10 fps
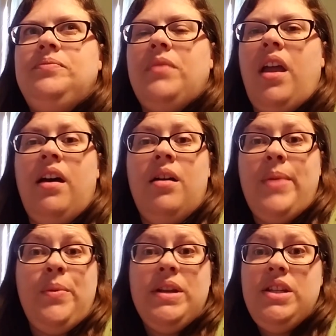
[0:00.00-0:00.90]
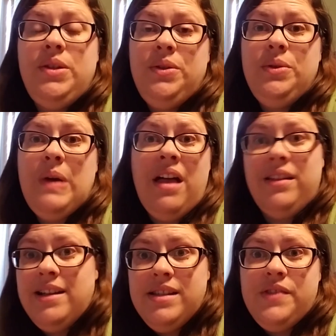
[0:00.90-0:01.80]
I went to
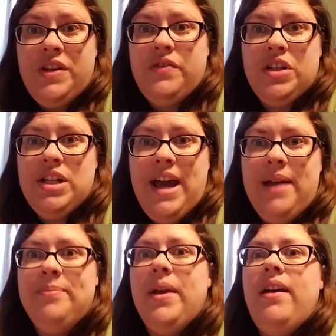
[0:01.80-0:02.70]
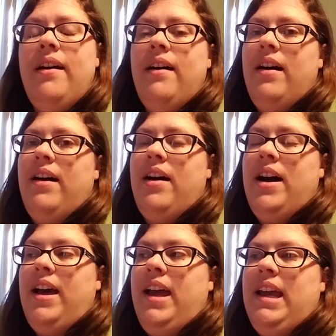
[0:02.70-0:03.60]
LMS's for the first time.
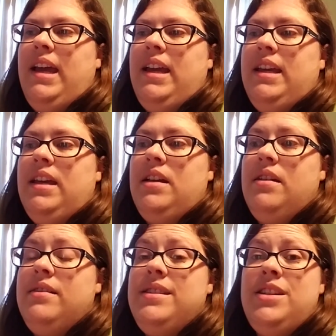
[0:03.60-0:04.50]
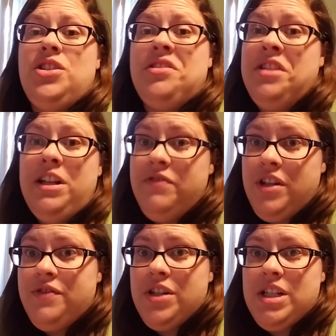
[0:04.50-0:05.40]
I stitched on linen for
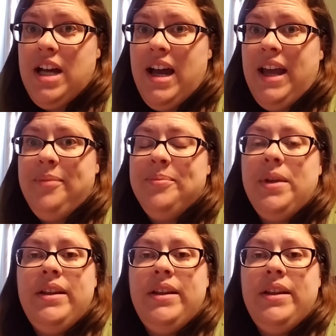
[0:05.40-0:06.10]
the first time.